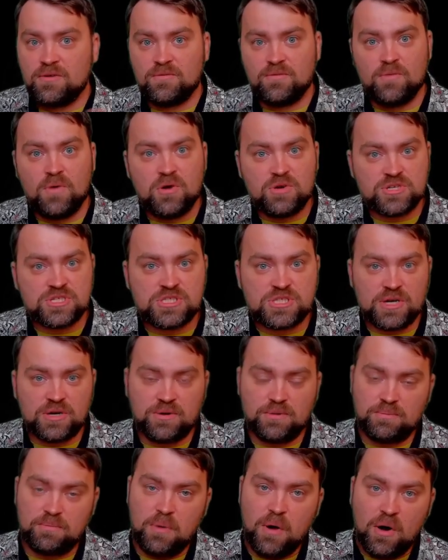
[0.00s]
Warsaw,
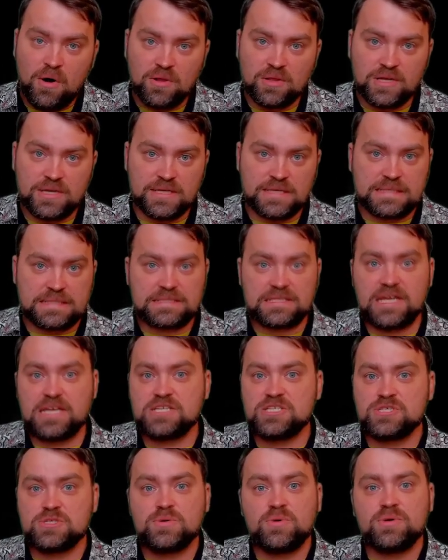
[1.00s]
Poland,
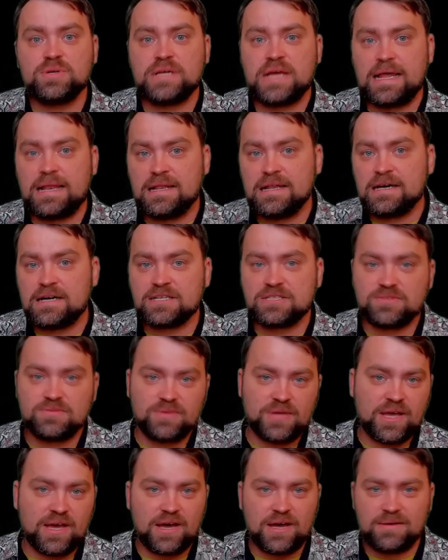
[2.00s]
Estonia,
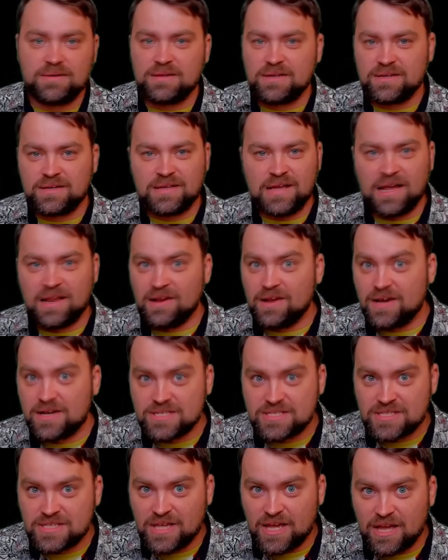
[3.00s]
Latvia,
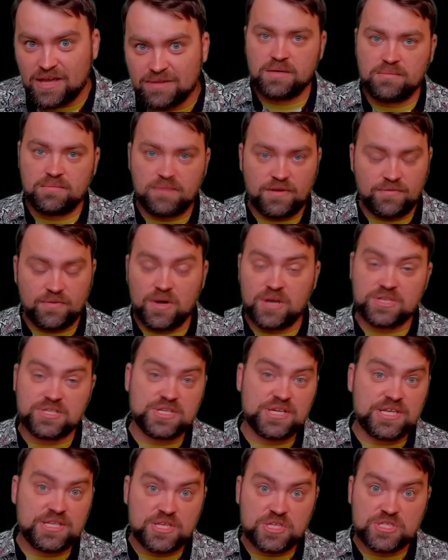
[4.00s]
Alaska. My
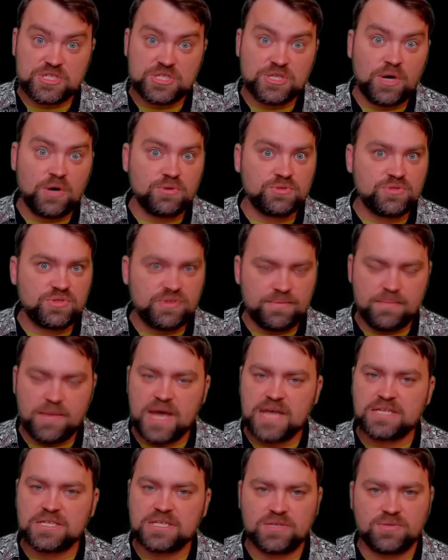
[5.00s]
friends, it is so
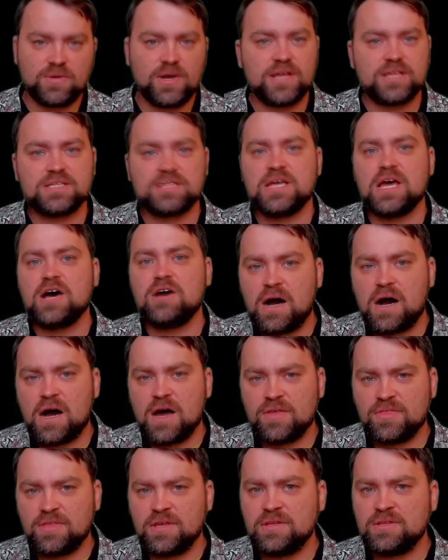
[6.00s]
dramatic right now.
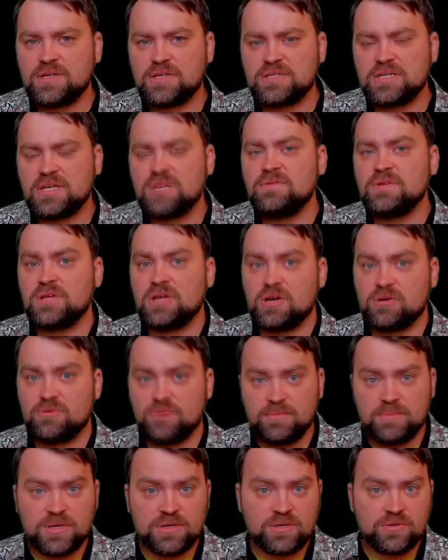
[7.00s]
I think that even
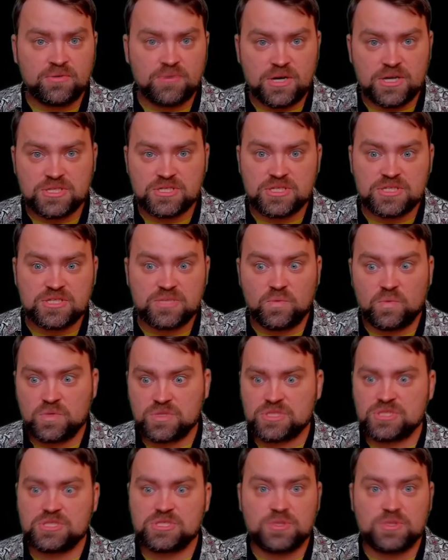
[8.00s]
Caribbean crisis was